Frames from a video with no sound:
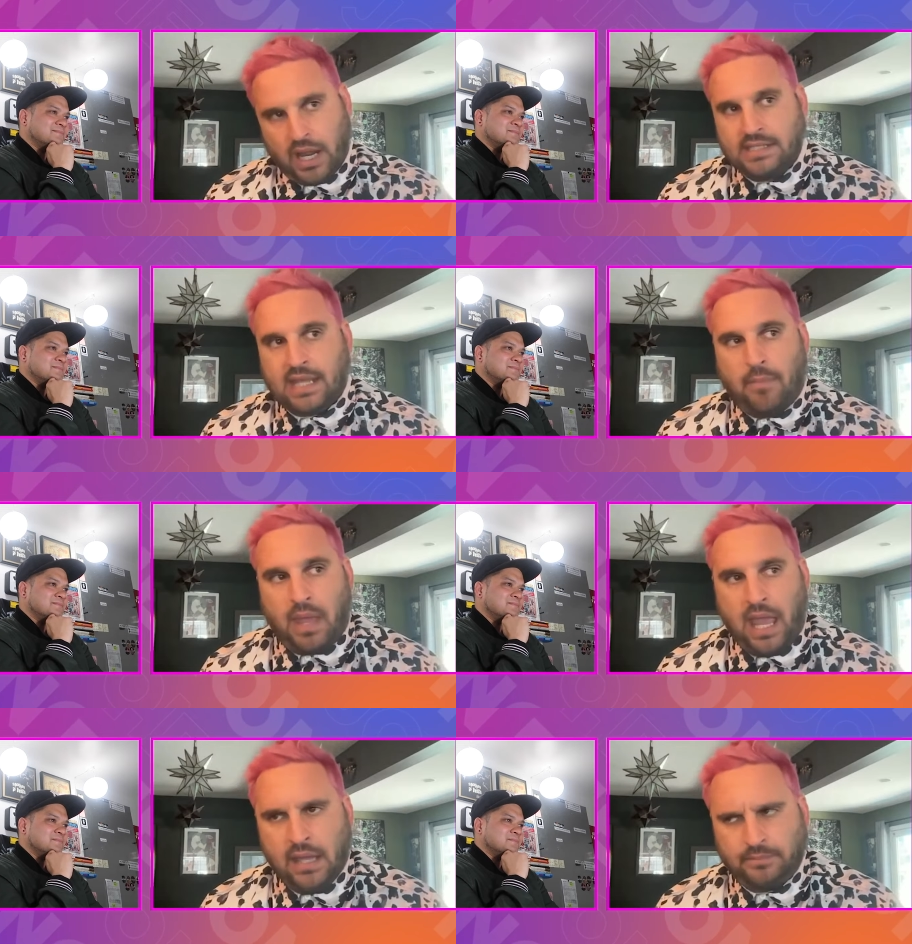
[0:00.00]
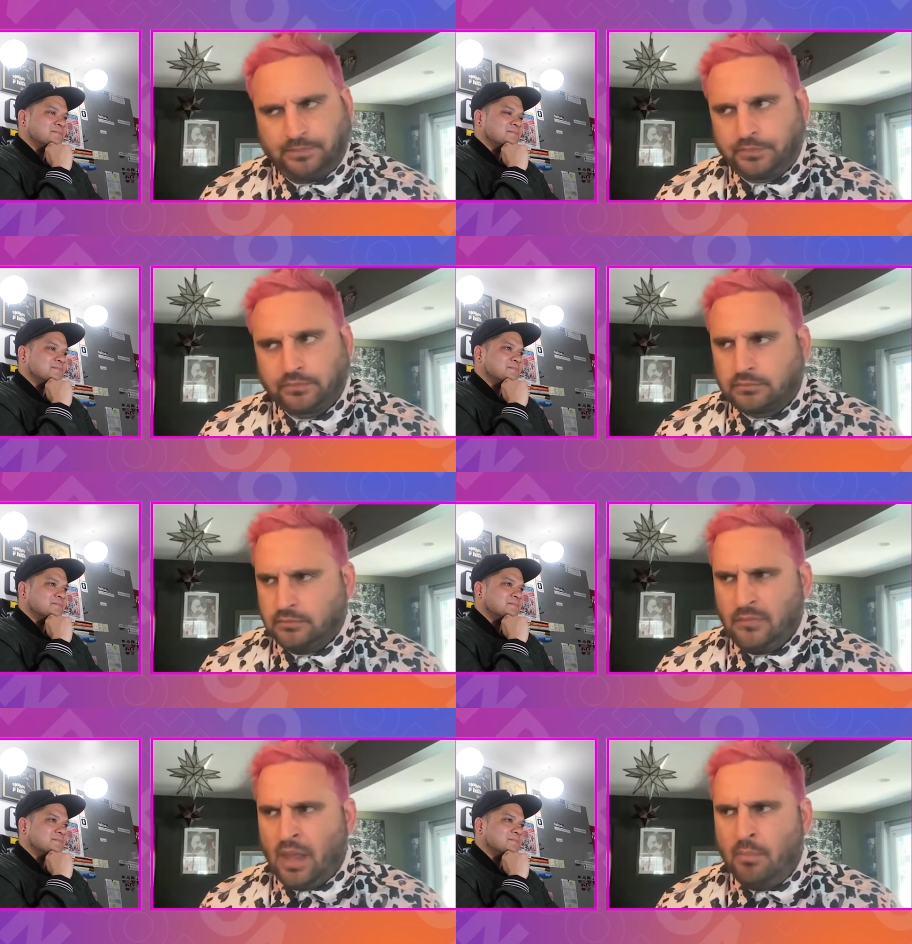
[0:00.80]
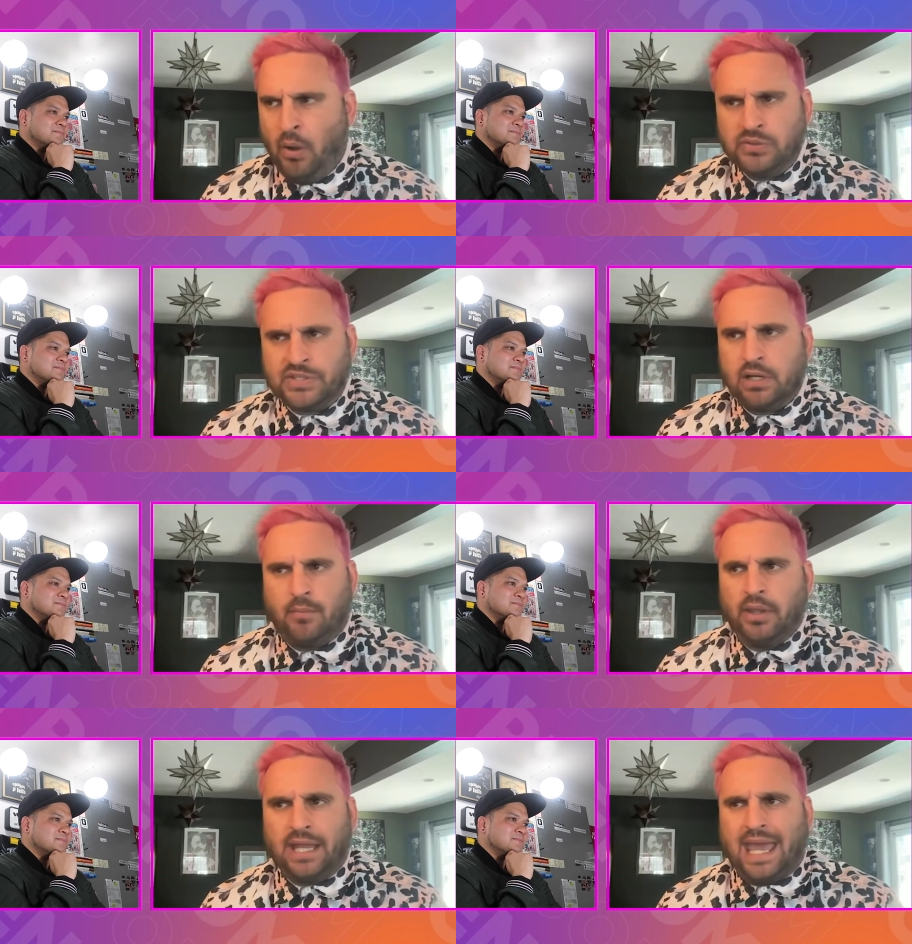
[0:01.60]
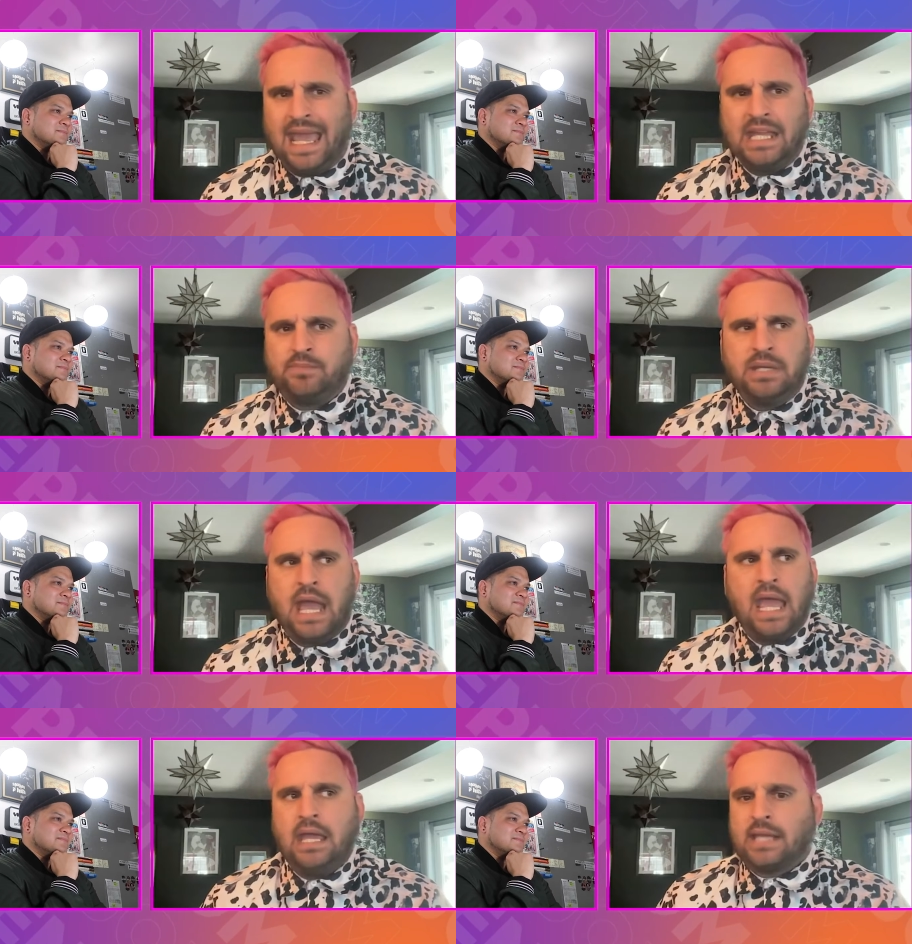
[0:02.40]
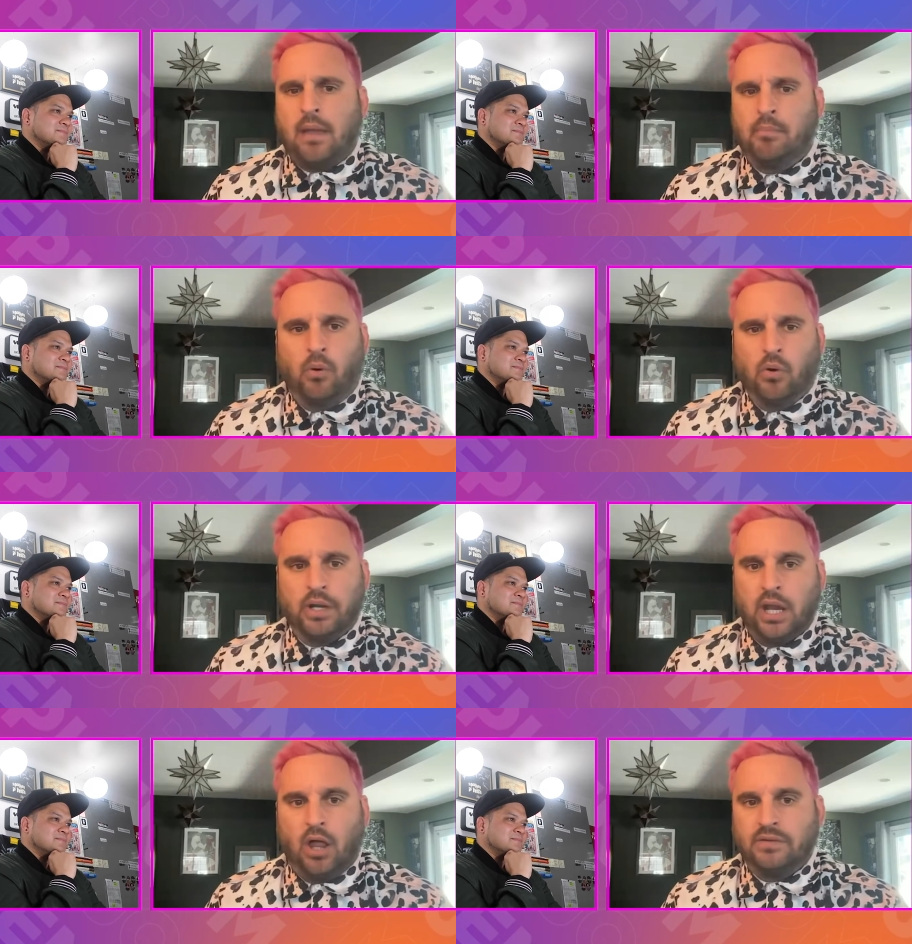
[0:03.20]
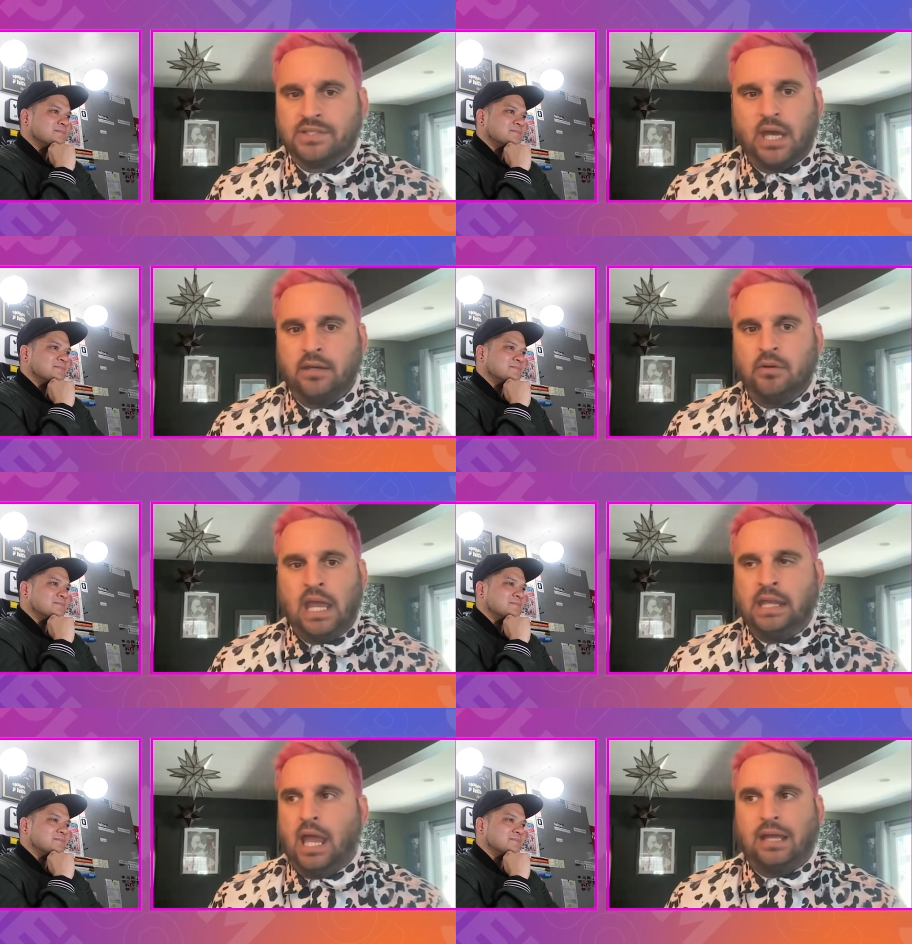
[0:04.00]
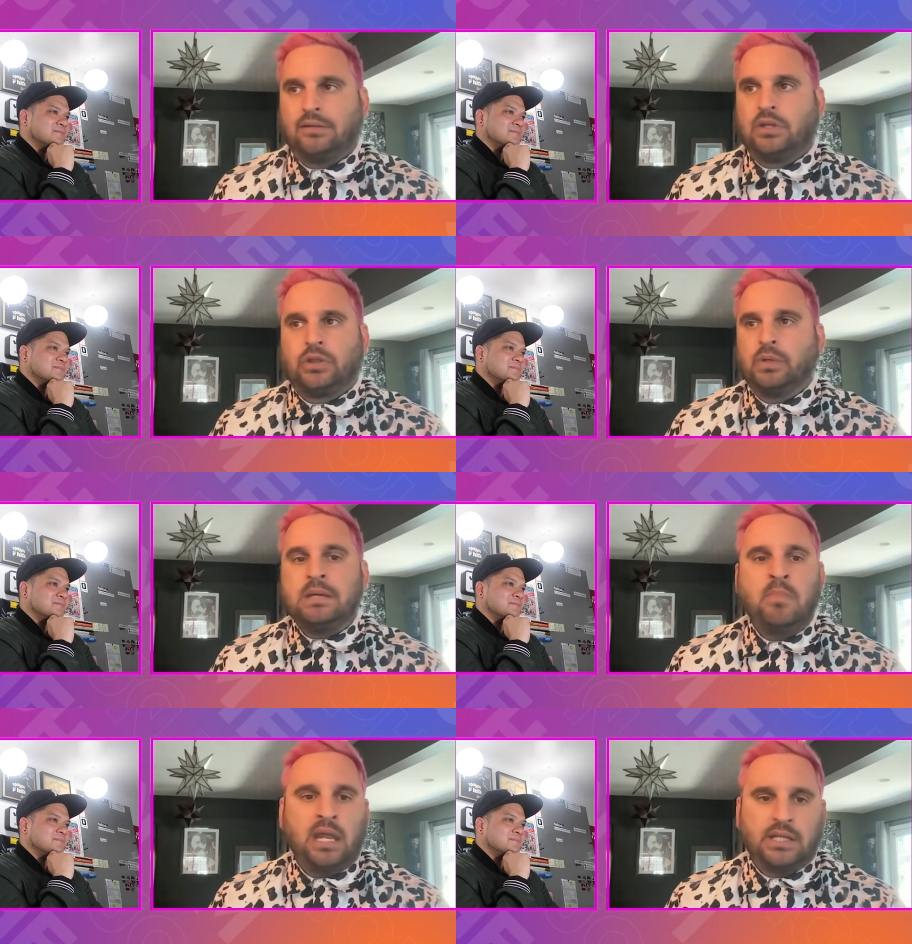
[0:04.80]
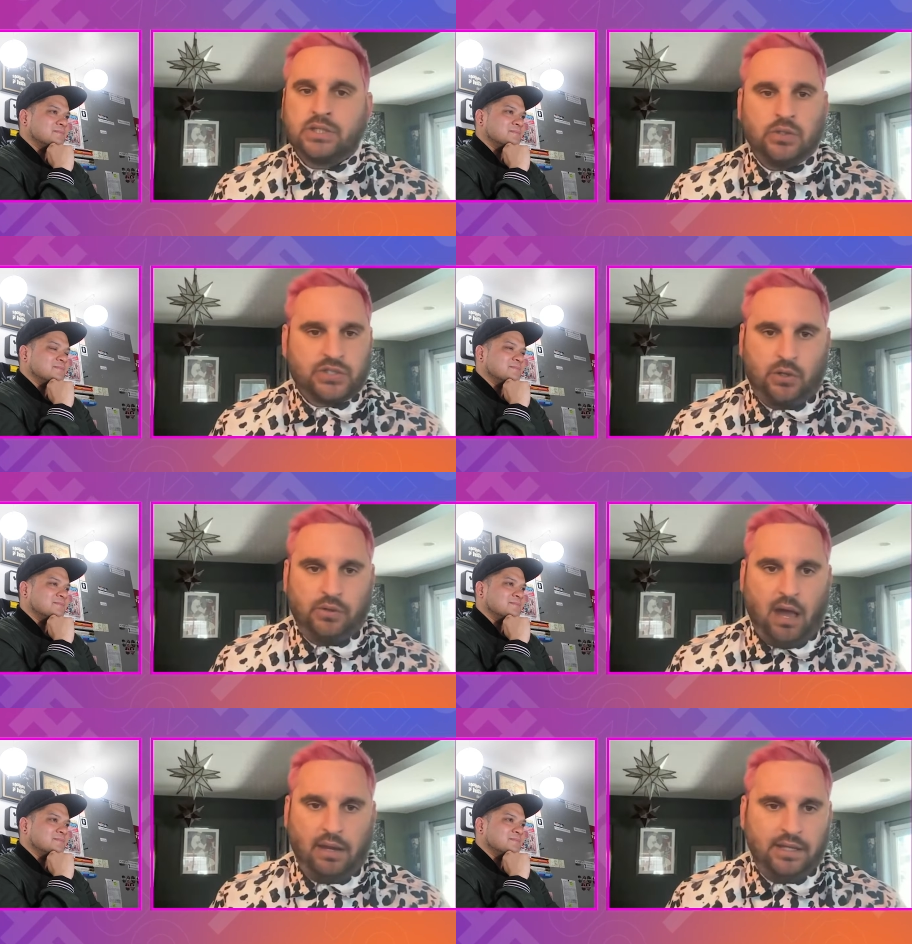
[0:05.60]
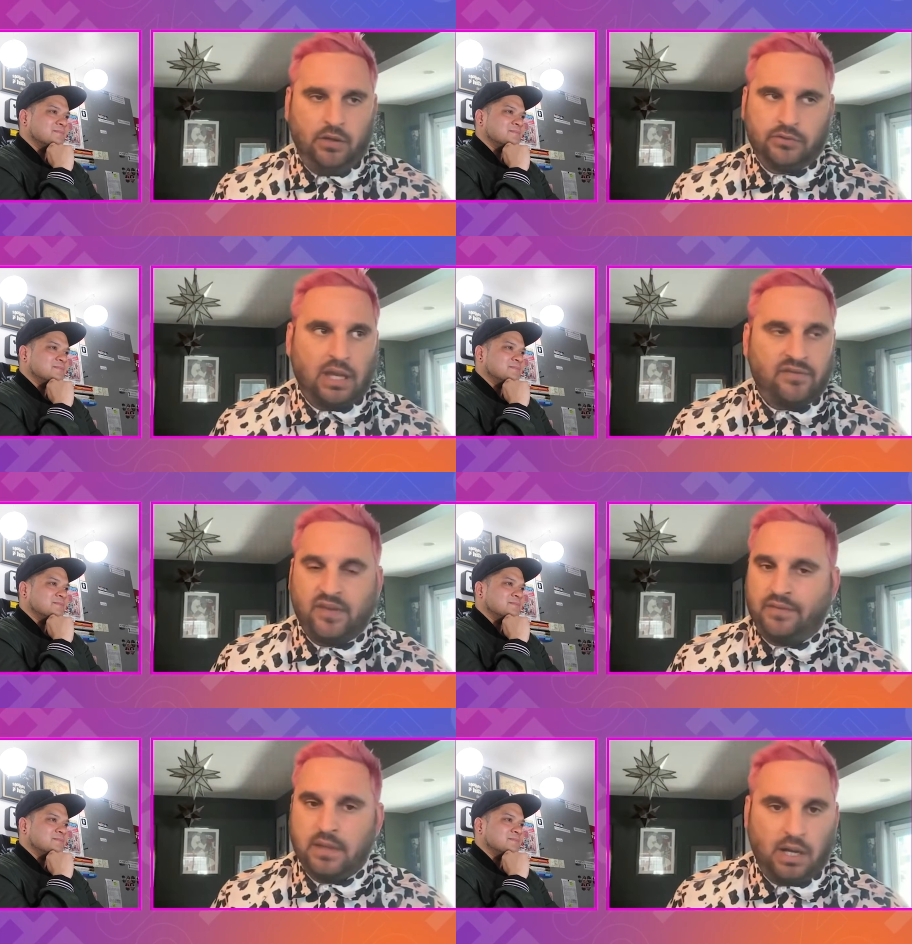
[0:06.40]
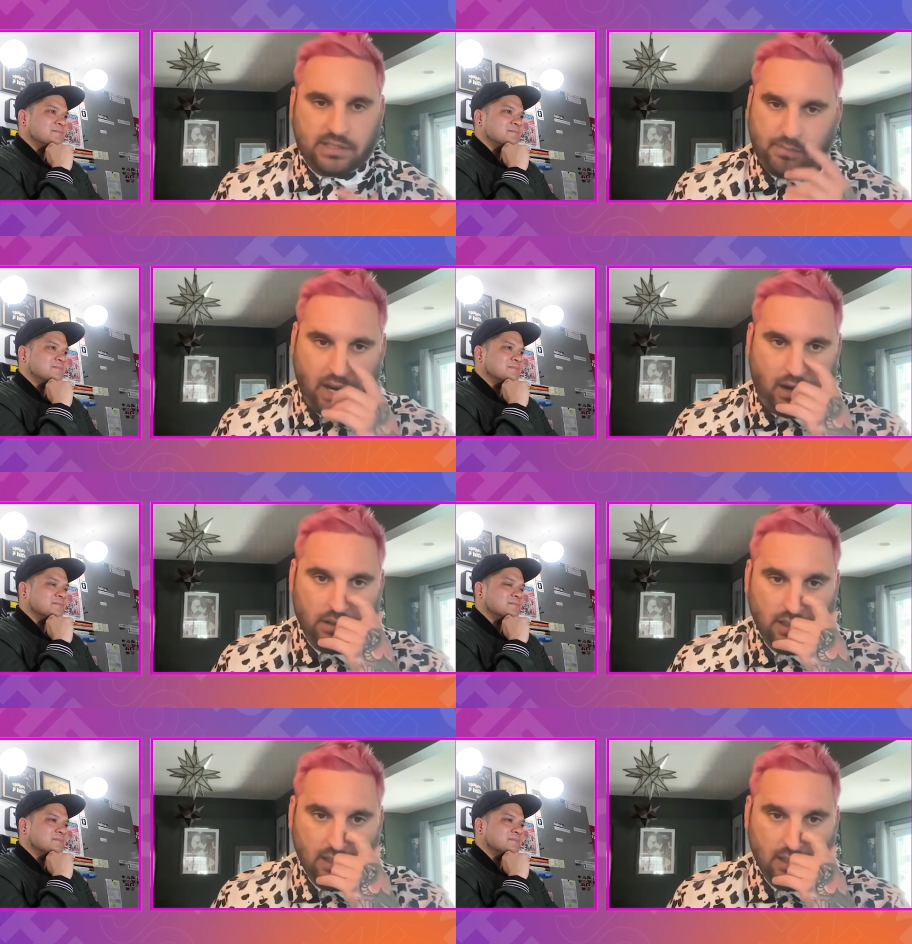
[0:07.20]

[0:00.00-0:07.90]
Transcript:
Speaker 1: ASAP Amp posted them on like an HBA type board. And all of a sudden in like 3 minutes, those sold out. And those were like $50 a pair.